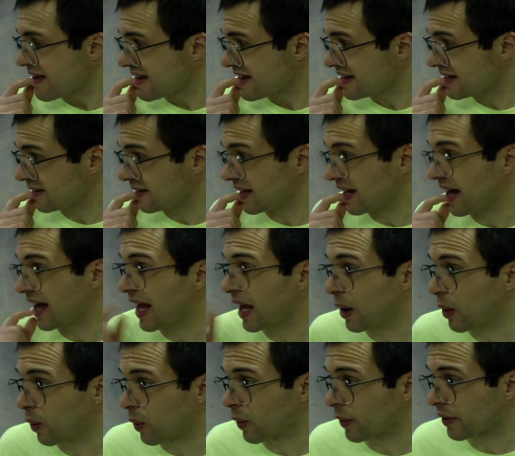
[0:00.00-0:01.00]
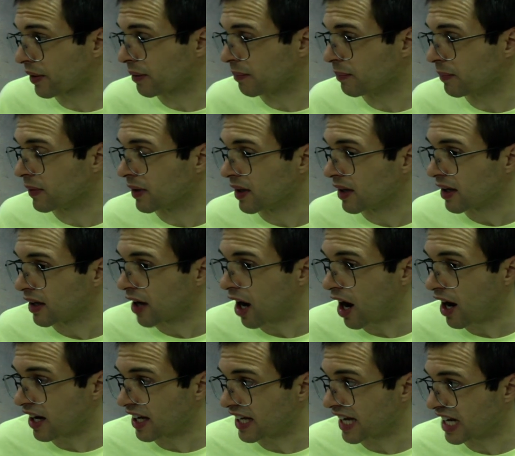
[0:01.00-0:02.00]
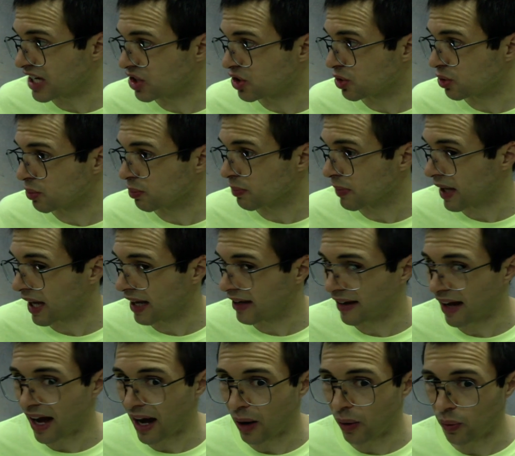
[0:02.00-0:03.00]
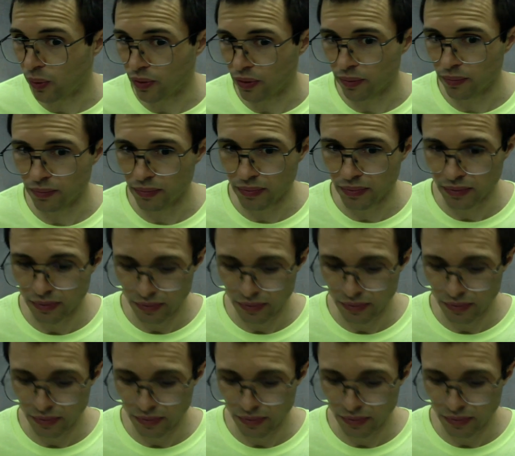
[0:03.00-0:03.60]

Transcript: Idola eorum argentum et aurum.